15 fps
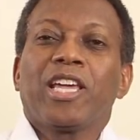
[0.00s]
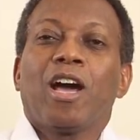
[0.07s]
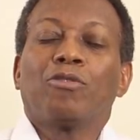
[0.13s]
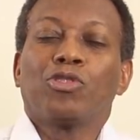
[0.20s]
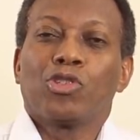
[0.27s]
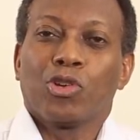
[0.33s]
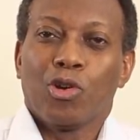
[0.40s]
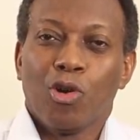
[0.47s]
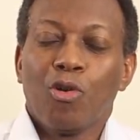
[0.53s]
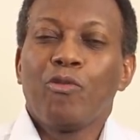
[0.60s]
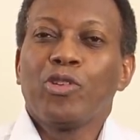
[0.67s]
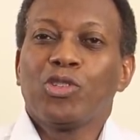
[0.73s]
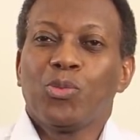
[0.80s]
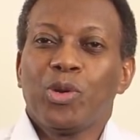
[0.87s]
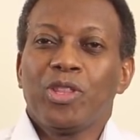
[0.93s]
how
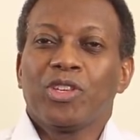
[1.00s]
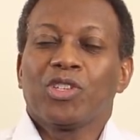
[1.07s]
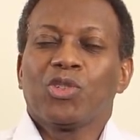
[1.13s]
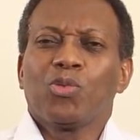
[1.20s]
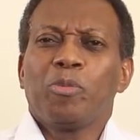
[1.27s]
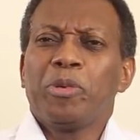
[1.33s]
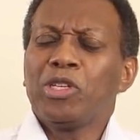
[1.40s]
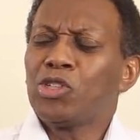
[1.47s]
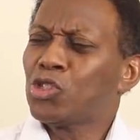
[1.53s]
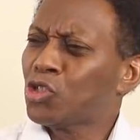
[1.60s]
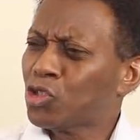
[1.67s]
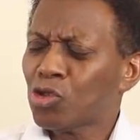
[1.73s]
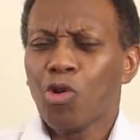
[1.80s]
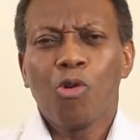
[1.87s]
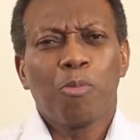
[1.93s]
Jehovah's Witnesses would be
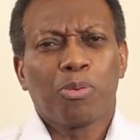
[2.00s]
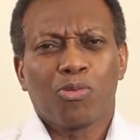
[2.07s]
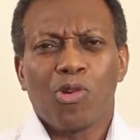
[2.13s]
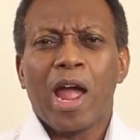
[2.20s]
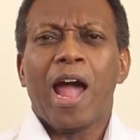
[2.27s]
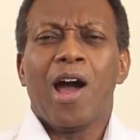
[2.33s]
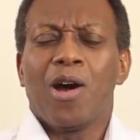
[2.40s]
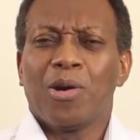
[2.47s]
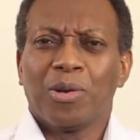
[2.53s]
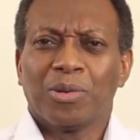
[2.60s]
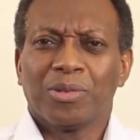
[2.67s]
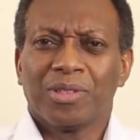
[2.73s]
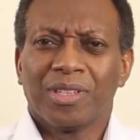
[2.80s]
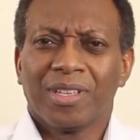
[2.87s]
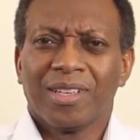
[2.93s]
so
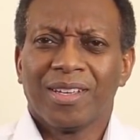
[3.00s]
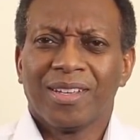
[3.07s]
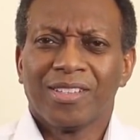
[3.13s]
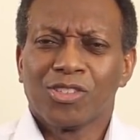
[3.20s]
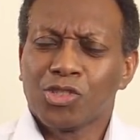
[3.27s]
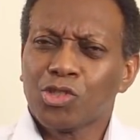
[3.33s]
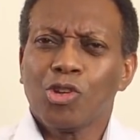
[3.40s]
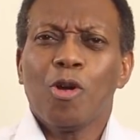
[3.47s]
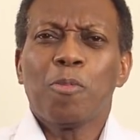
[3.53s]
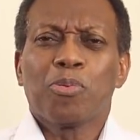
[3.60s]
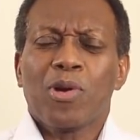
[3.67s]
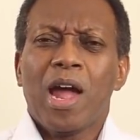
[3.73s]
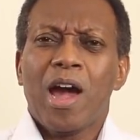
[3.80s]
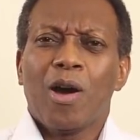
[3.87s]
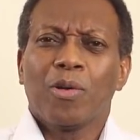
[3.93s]
proud, so
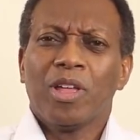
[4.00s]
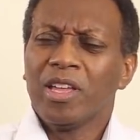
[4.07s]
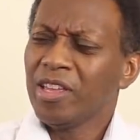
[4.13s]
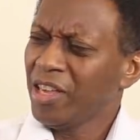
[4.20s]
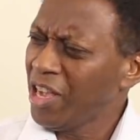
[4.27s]
proud.